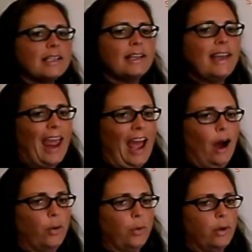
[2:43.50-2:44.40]
is a
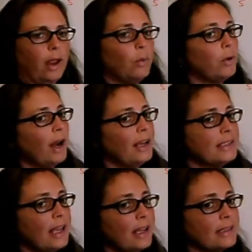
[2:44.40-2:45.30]
noun, and when I
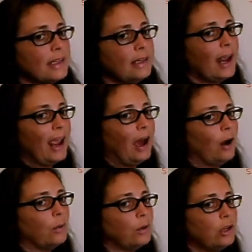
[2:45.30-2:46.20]
say it's a
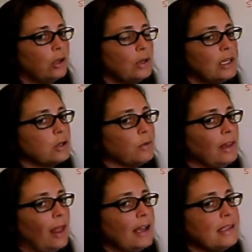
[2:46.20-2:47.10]
noun, you need to
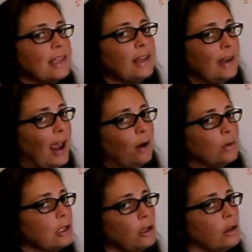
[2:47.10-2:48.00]
realize that
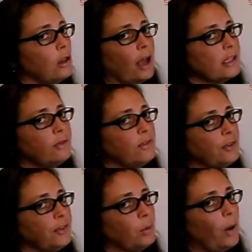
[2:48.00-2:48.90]
nouns look lots of
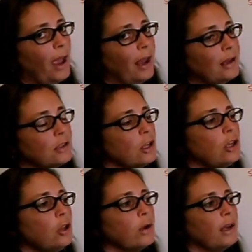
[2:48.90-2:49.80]
different ways.
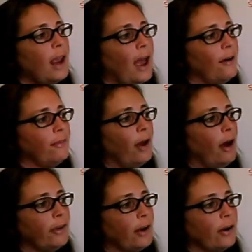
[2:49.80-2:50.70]
You can have
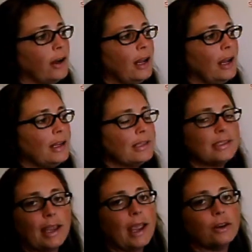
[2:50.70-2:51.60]
a very
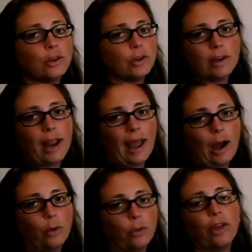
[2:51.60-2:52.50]
standard
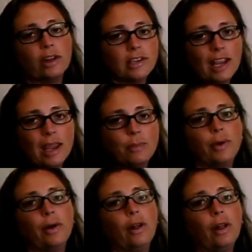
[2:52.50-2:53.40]
noun, the
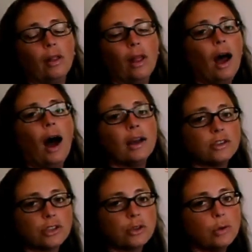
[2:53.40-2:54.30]
table, a
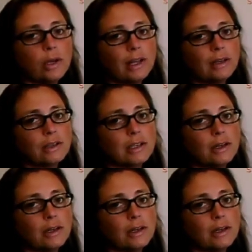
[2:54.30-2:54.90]
student.